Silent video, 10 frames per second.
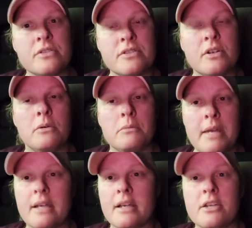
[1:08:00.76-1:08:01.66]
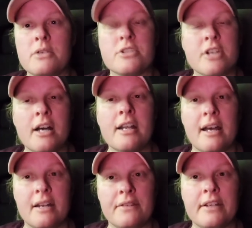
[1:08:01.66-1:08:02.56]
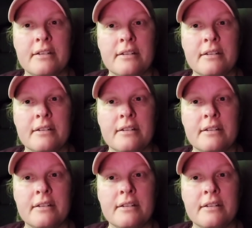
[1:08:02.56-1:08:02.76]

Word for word: don't make a huge cut out of it.